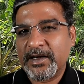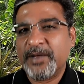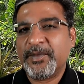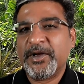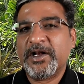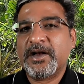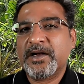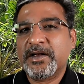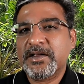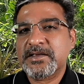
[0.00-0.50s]
I
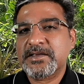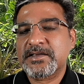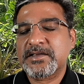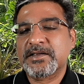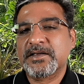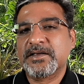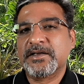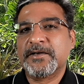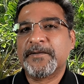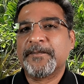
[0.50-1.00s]
mean, it is
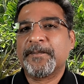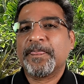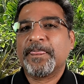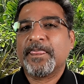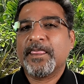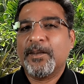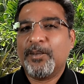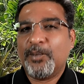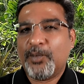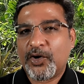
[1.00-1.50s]
a
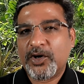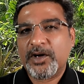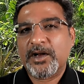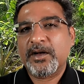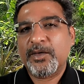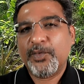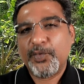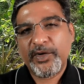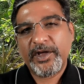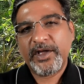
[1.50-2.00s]

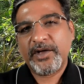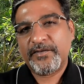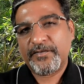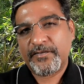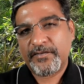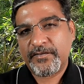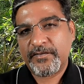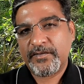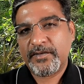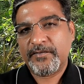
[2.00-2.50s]
modern way of
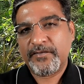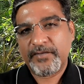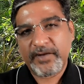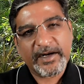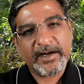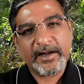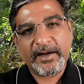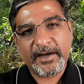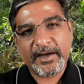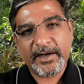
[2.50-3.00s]

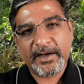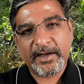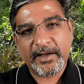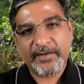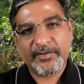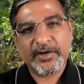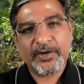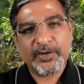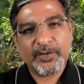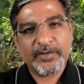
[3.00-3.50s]
flood irrigating.
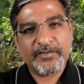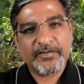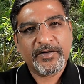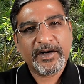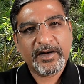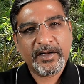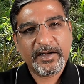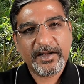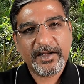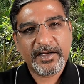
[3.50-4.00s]
When you do a
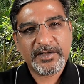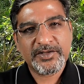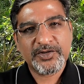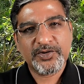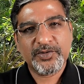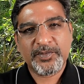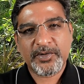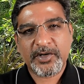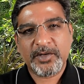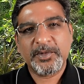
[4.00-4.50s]
flood irrigation,
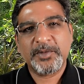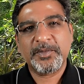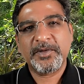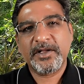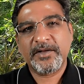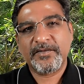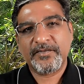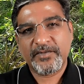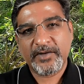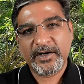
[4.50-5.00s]
you probably
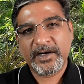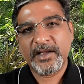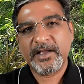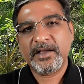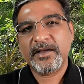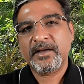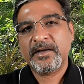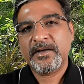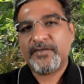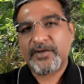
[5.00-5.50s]
are
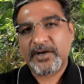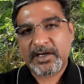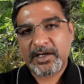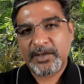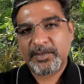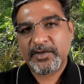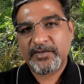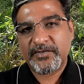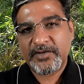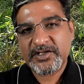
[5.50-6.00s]
flooding for a
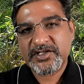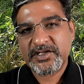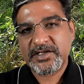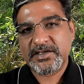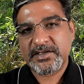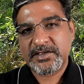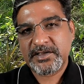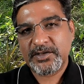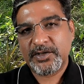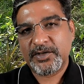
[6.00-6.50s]
couple of
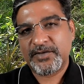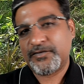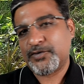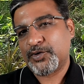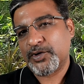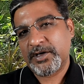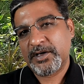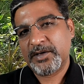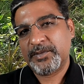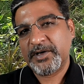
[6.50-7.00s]
inches of
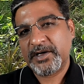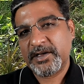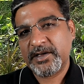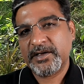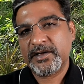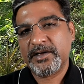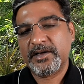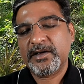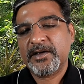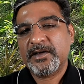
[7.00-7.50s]
water, but
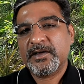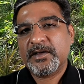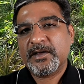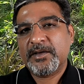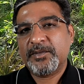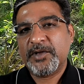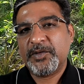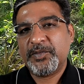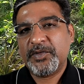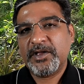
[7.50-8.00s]
here
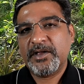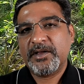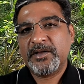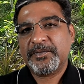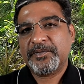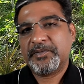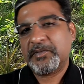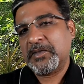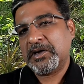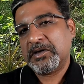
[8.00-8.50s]

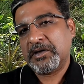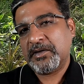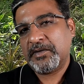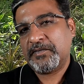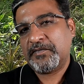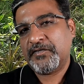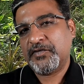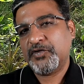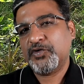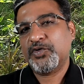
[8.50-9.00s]
maybe a
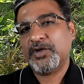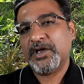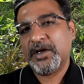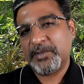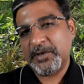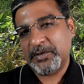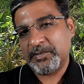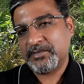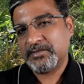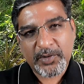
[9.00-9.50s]

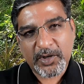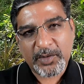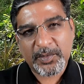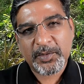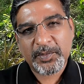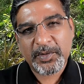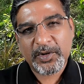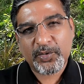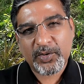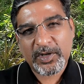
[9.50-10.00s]
few
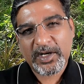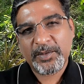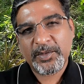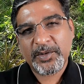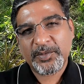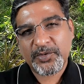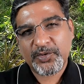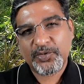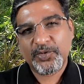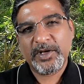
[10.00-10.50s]
probably 1
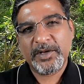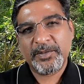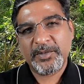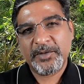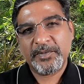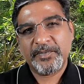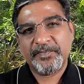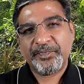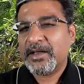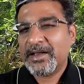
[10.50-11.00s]
mm, 2
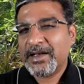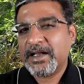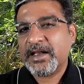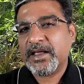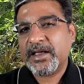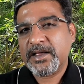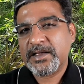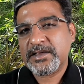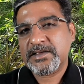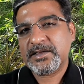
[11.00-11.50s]
mm. In any
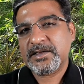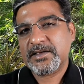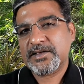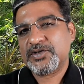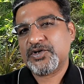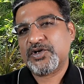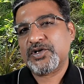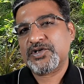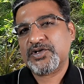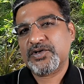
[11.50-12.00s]
case, it
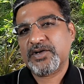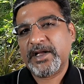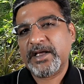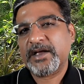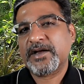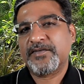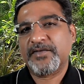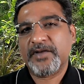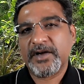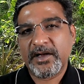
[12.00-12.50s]
is also
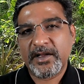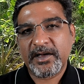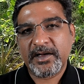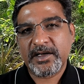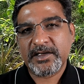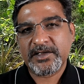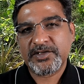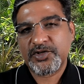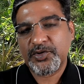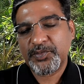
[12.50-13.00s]
like a flood
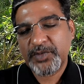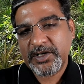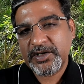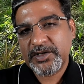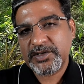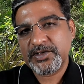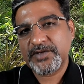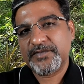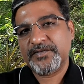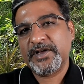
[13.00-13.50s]
irrigation. So
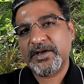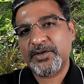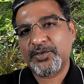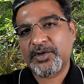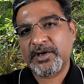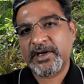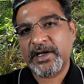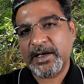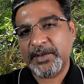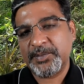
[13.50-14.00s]
because of that,
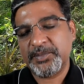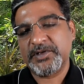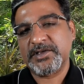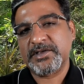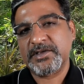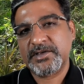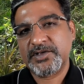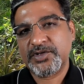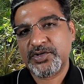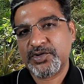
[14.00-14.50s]
what
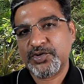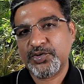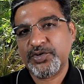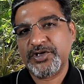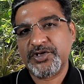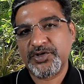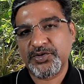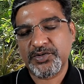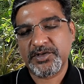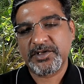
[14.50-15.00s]
happens? Two
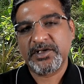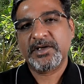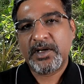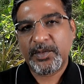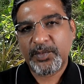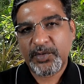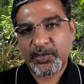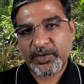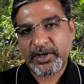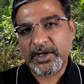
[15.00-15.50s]
issues.
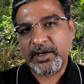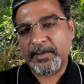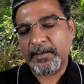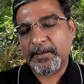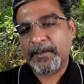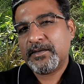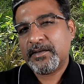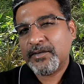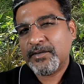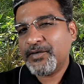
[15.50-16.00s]
Number one,
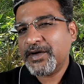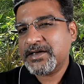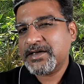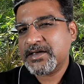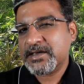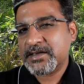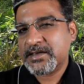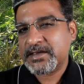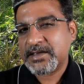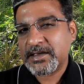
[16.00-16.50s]
the
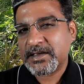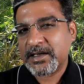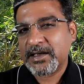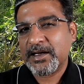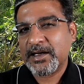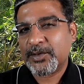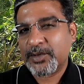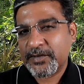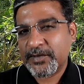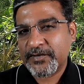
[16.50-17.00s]
weeds are
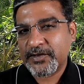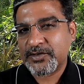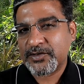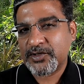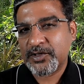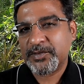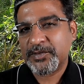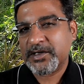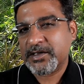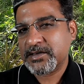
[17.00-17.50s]
certainly out of
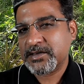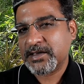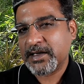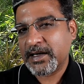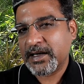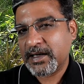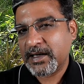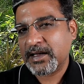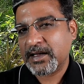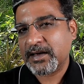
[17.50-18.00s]
control because the
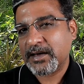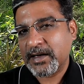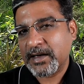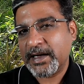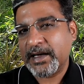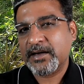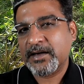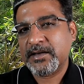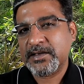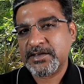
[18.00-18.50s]
entire
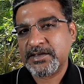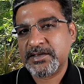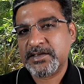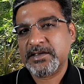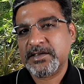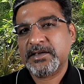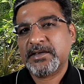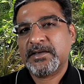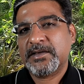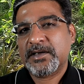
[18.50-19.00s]
land
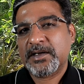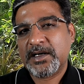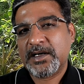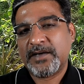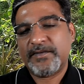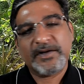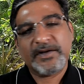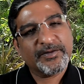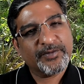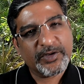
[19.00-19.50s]
is
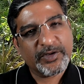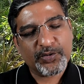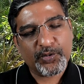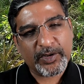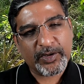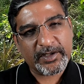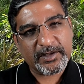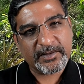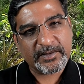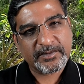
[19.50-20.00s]
covered with
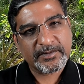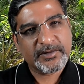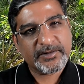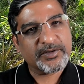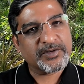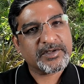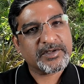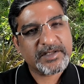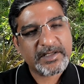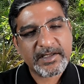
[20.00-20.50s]
water.
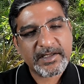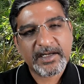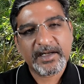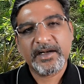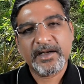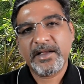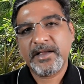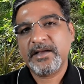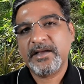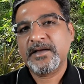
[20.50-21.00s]
So
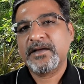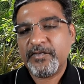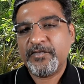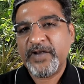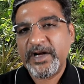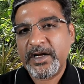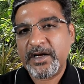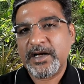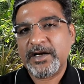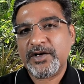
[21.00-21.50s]
certainly
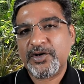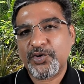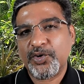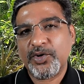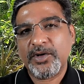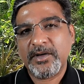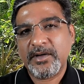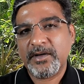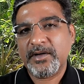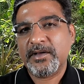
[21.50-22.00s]
weed
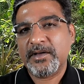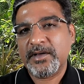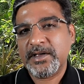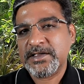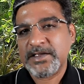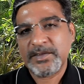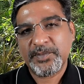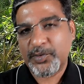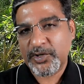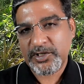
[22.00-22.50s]
control
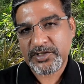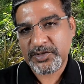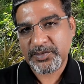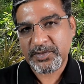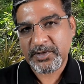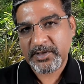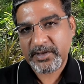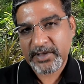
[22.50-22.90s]
is impossible.